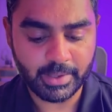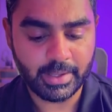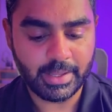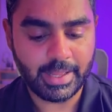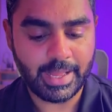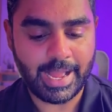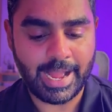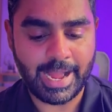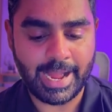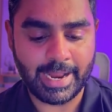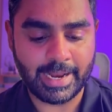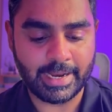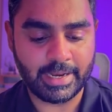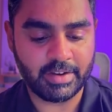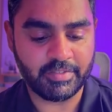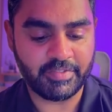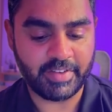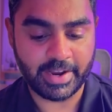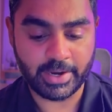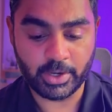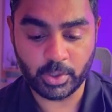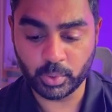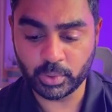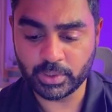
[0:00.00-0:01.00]
And if
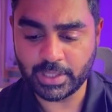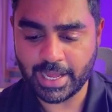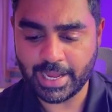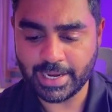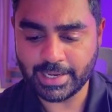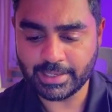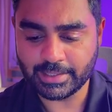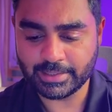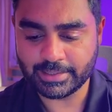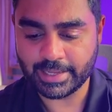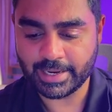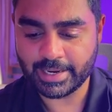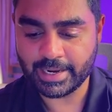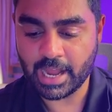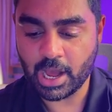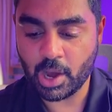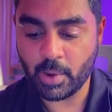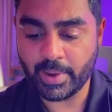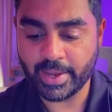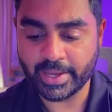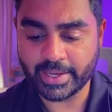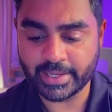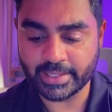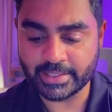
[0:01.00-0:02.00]
I do that, then now
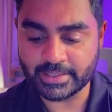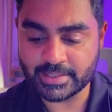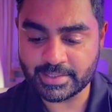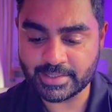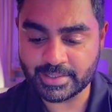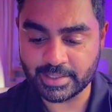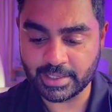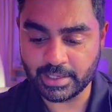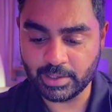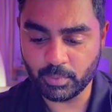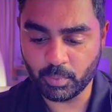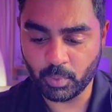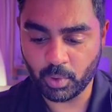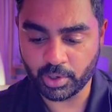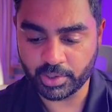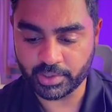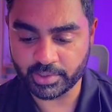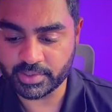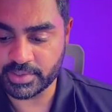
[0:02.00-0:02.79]
I can see what is